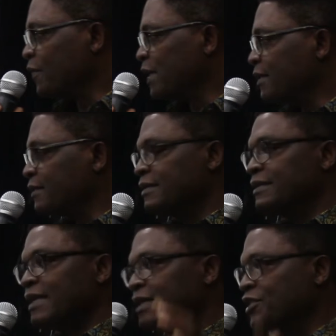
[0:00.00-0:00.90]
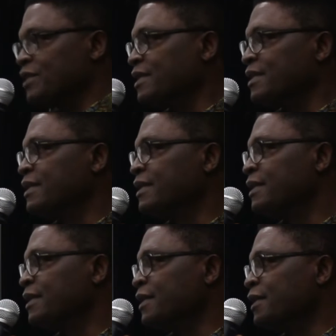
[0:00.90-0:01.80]
well, touch it
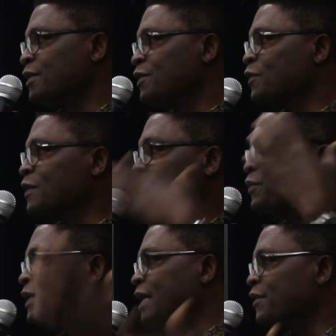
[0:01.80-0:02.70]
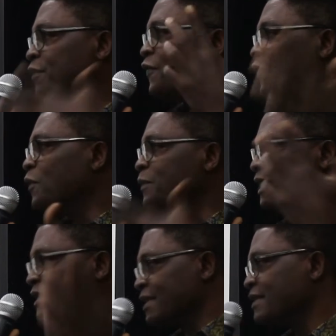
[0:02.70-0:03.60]
so that we can reform
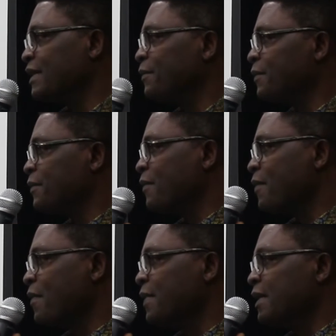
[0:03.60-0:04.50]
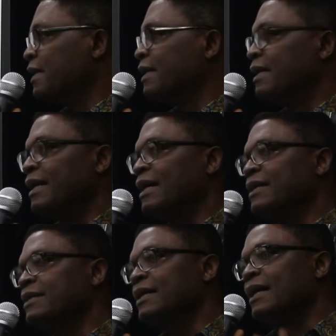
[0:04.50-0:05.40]
the system.
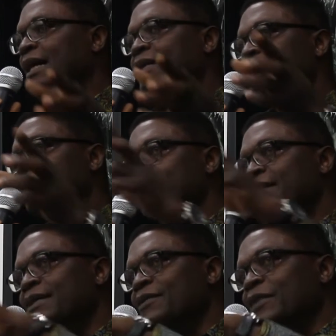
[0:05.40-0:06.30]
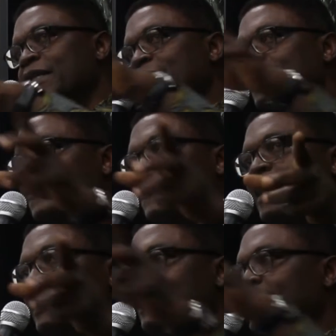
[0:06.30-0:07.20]
And I think we need to
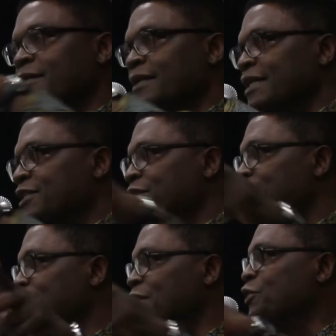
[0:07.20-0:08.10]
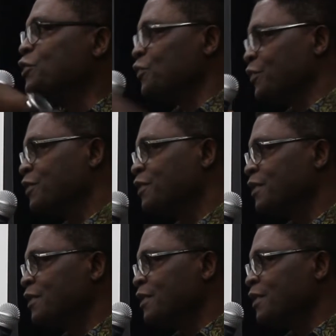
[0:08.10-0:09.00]
find a connection to the two.
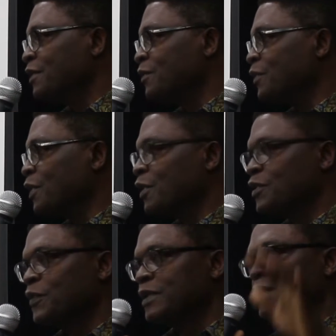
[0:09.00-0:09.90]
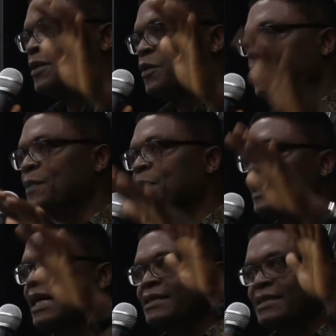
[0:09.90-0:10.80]
Because what the no
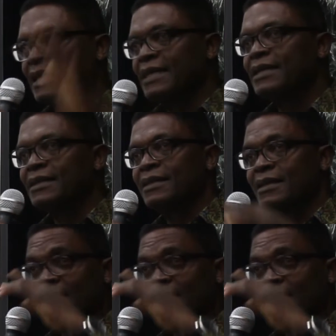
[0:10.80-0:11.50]
people are saying